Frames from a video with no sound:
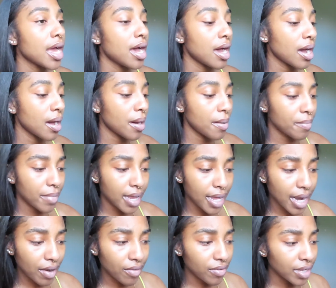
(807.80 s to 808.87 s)
And
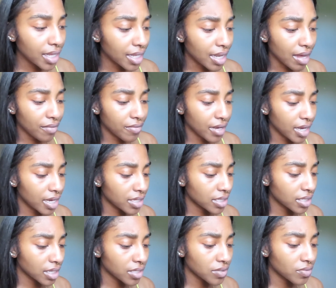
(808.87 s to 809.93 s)
I really love it.
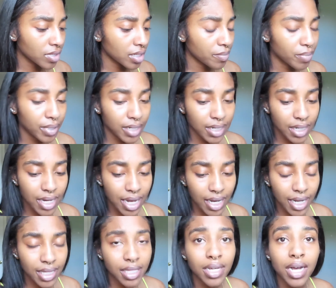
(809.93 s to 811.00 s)
It's really pretty. I
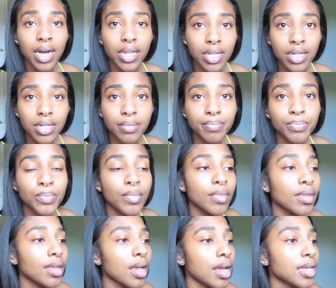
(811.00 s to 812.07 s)
like the color.
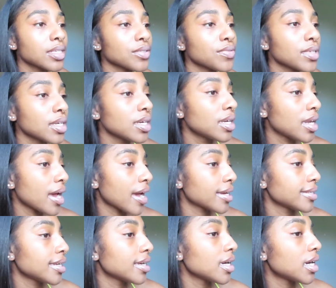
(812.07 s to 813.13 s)
It's a really good
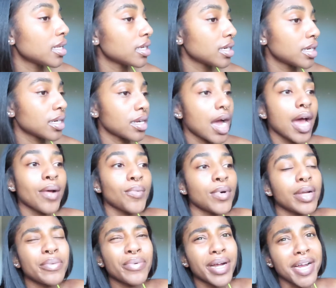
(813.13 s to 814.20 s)
accent color. I
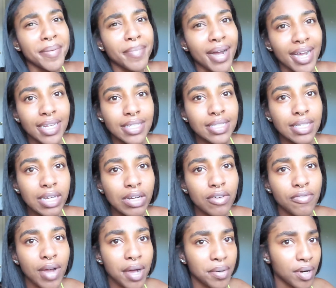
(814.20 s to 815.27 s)
wouldn't wear it by itself.
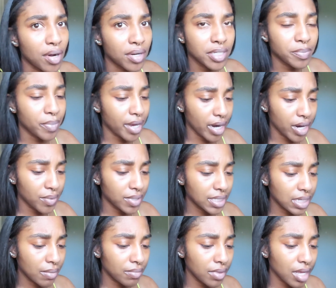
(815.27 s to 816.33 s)
I would always pair it with
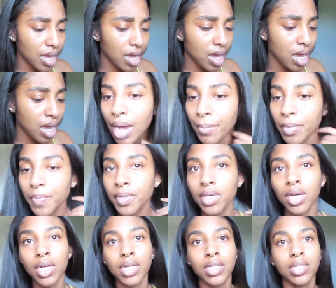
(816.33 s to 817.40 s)
something. gonna put
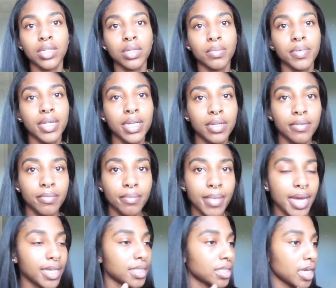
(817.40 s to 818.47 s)
on a little bit of
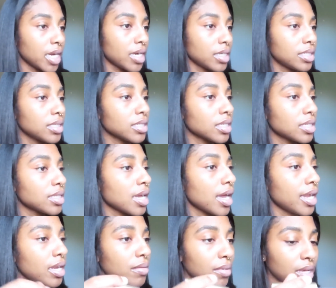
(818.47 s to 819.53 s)
mascara, just a
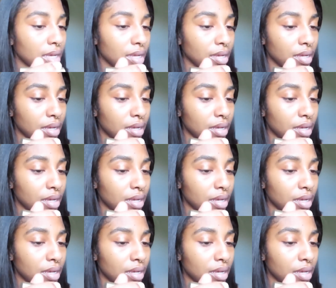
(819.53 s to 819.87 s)
tiny bit.